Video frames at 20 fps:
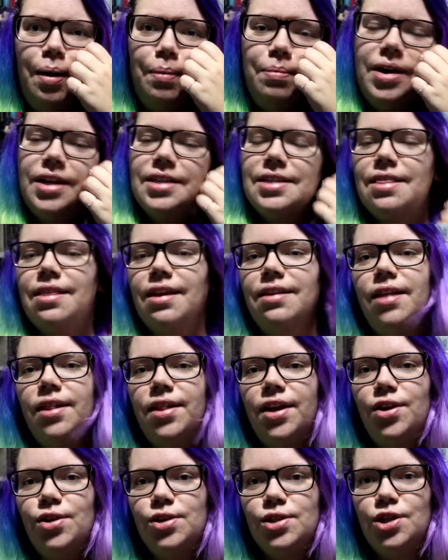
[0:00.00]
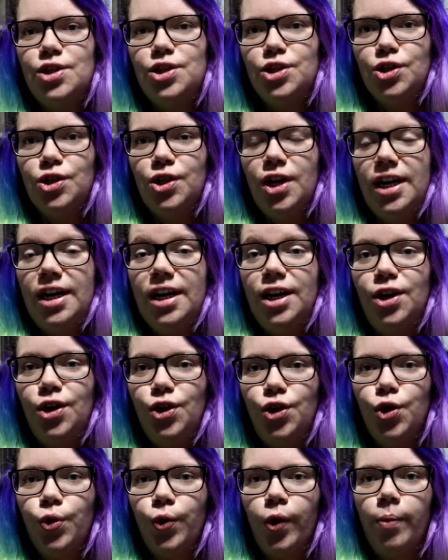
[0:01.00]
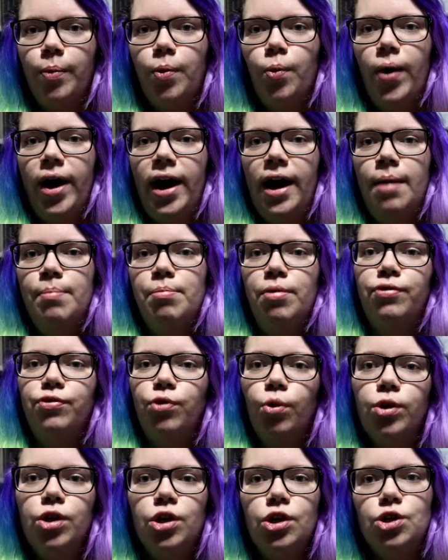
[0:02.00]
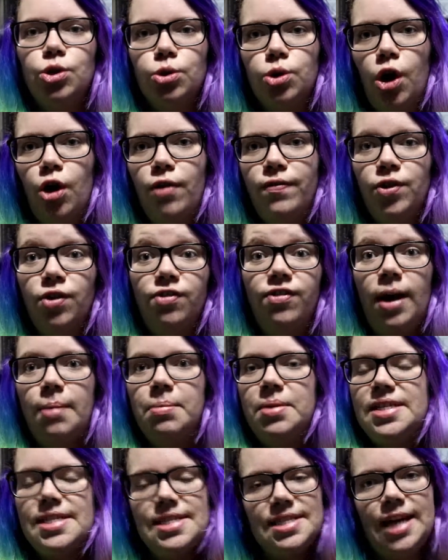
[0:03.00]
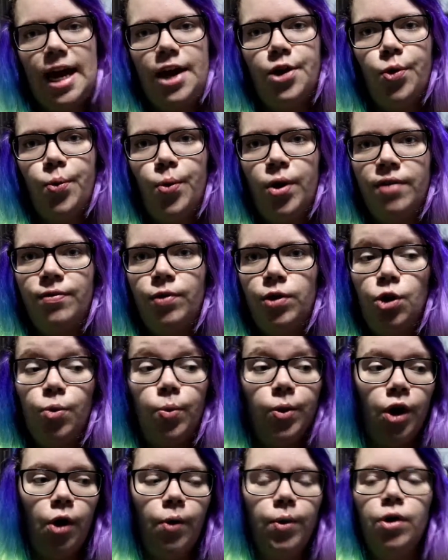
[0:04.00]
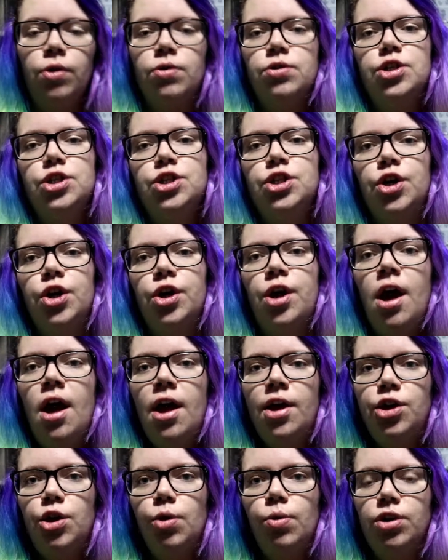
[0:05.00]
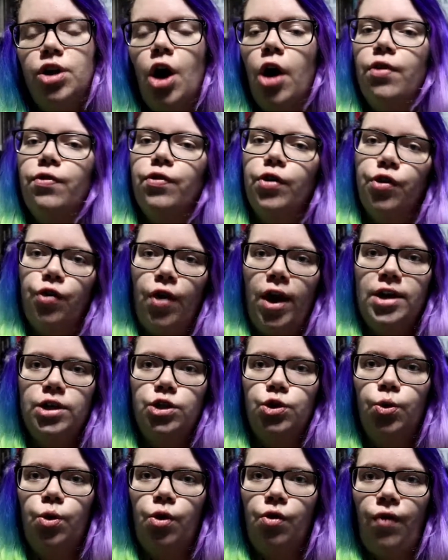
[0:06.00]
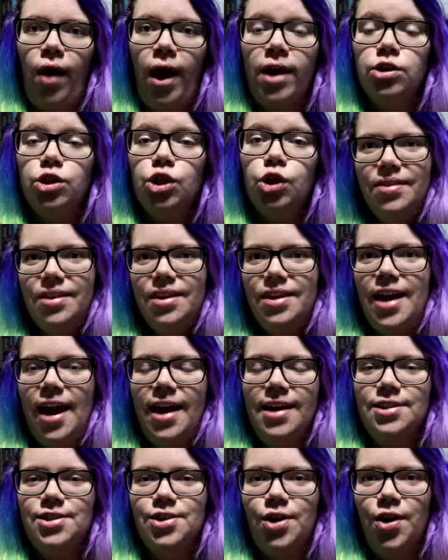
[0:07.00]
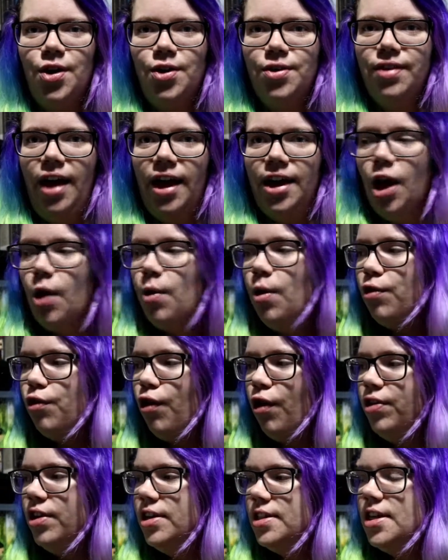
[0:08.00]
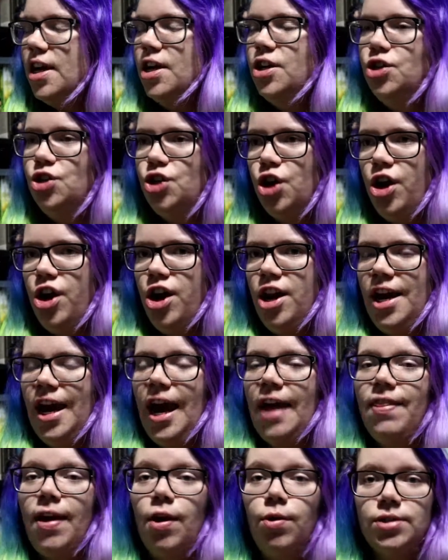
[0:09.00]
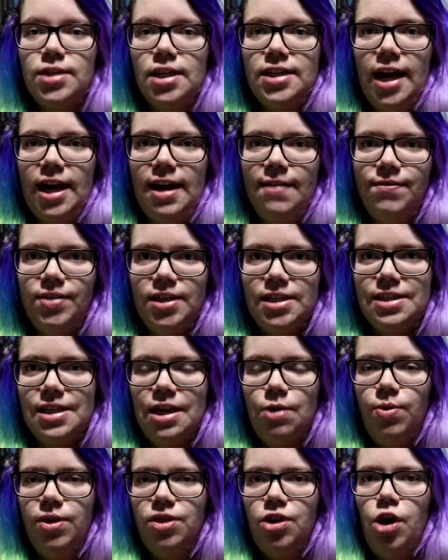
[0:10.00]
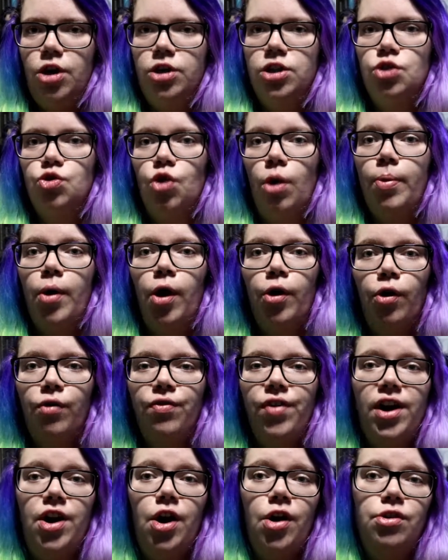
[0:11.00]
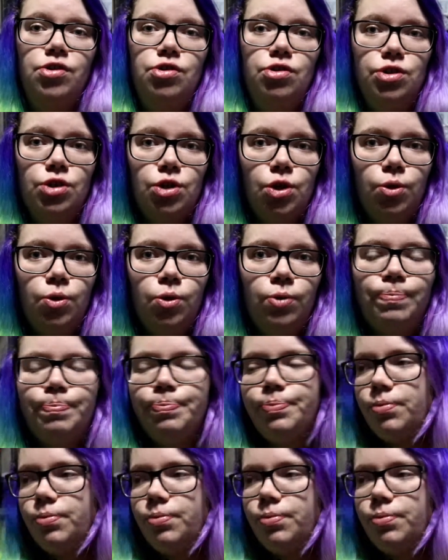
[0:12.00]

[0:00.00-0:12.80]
It's a thing that they used to do in Europe, where before you took over your family's estate or whatever you were going on to do, you would go for a grand tour around Europe. Yeah, so they go off on this journey, and they're also taking Felicity with her to drop her off at her new school,